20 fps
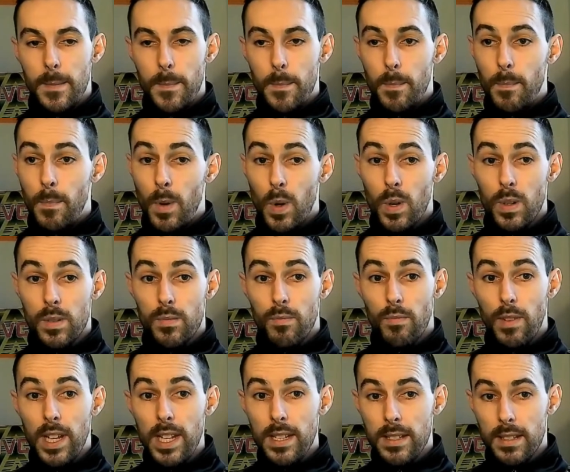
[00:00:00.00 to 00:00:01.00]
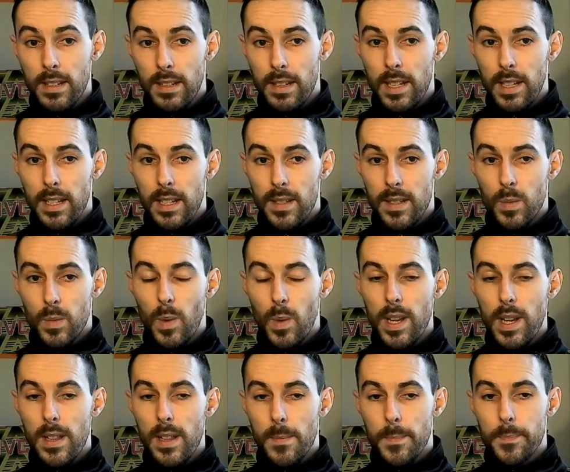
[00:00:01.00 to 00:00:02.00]
More recently as
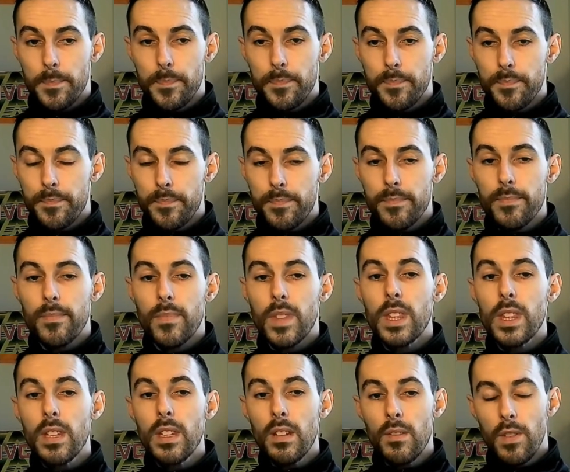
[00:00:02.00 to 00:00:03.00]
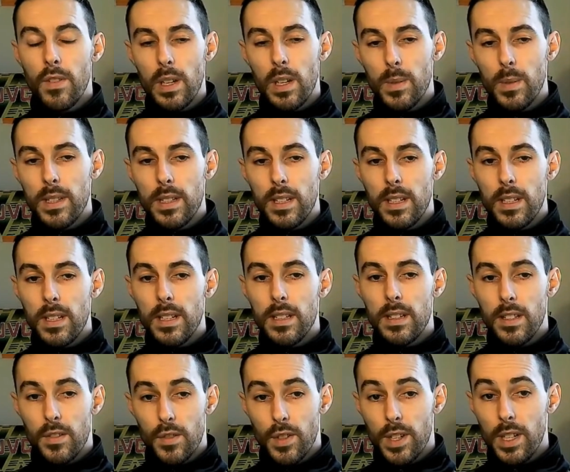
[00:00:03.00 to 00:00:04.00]
well, following
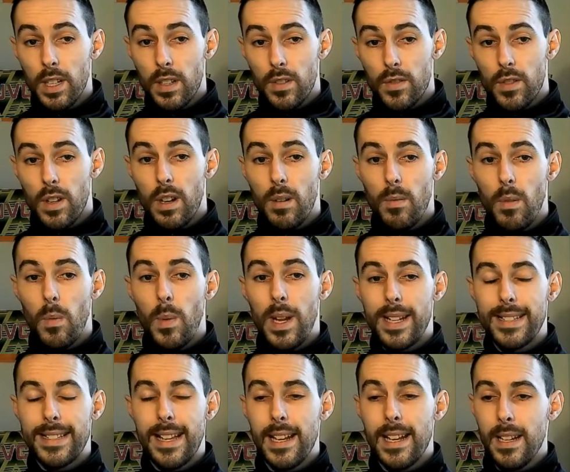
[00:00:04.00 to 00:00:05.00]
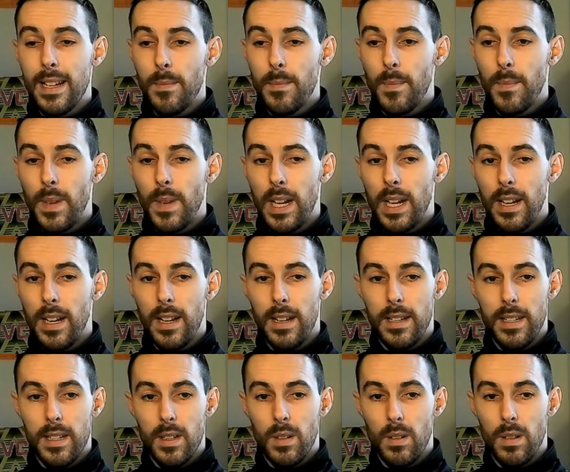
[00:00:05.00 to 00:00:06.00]
the 3-3 draw with West Ham,
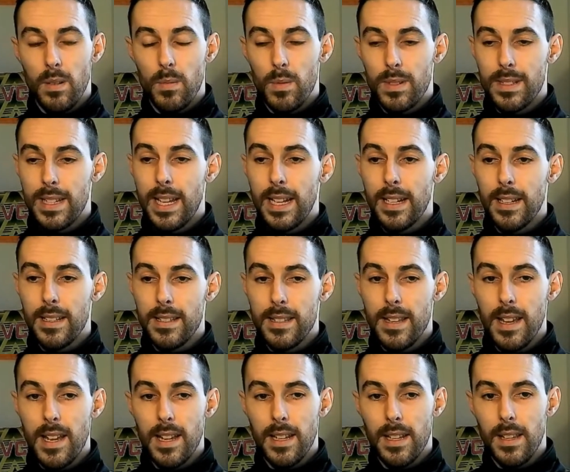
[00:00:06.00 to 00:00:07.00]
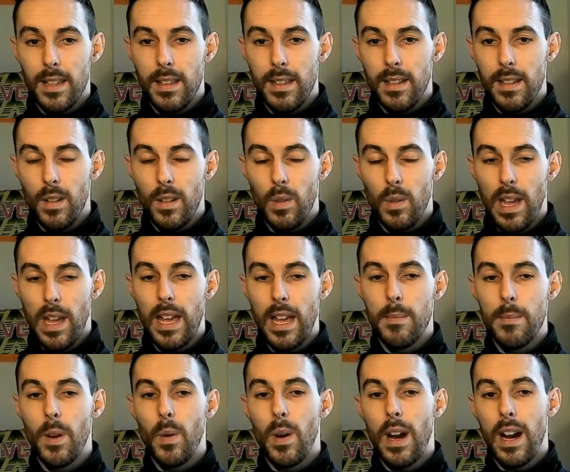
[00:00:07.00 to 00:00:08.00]
it was Lacazette who
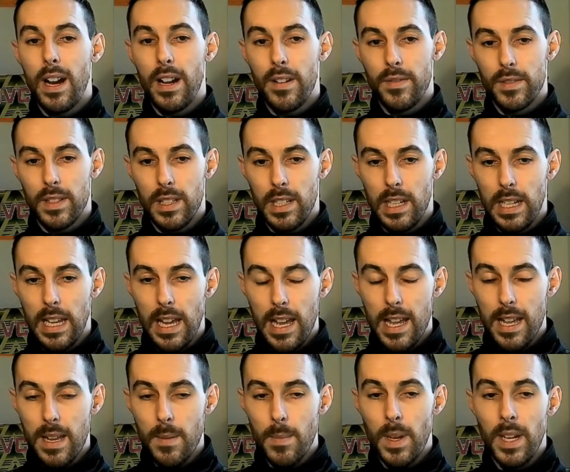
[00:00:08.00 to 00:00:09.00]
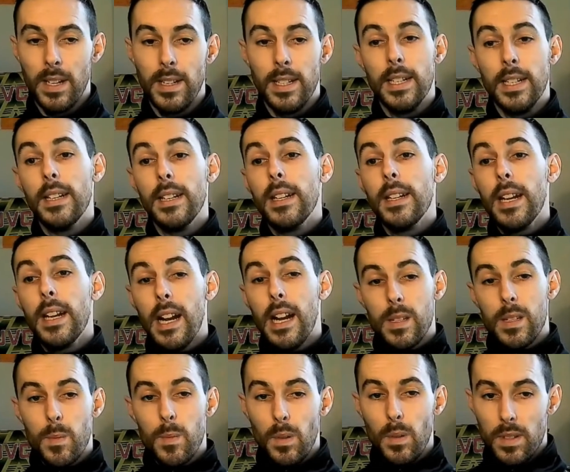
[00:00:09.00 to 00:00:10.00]
came out after the game
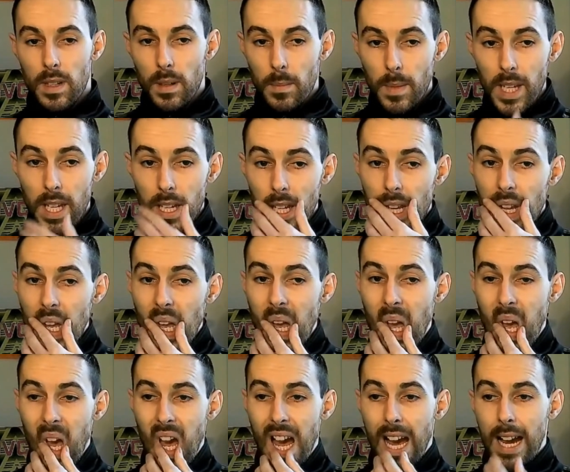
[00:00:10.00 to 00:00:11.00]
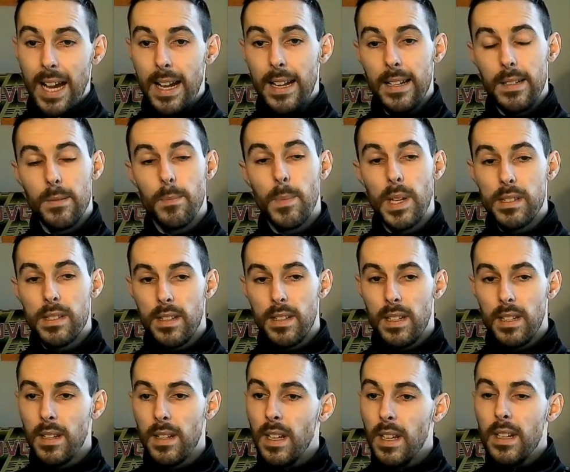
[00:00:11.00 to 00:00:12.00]
and spoke to the media and
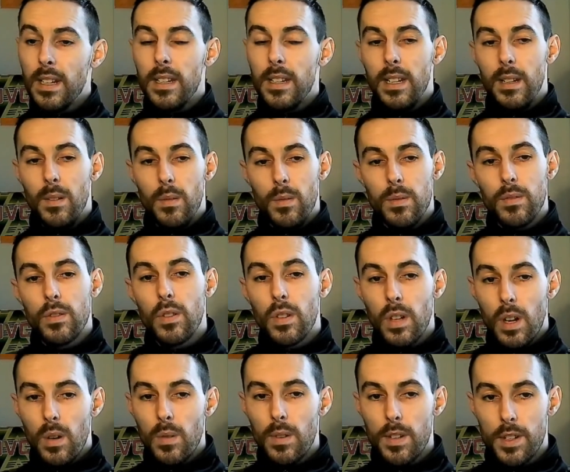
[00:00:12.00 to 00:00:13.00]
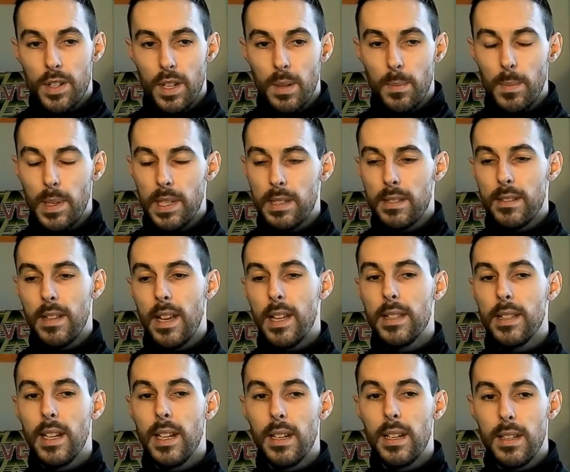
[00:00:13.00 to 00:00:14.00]
basically, took ownership and
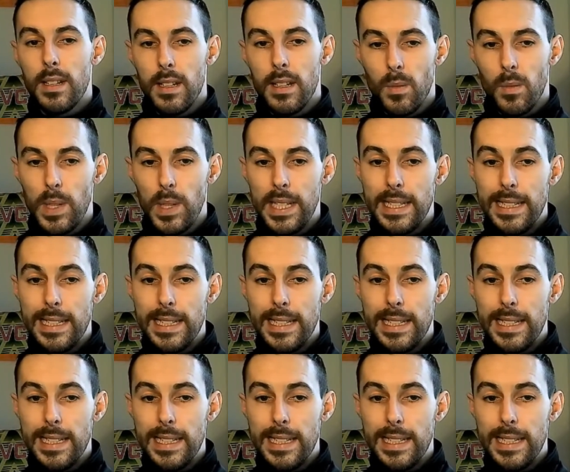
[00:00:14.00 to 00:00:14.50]
said that, we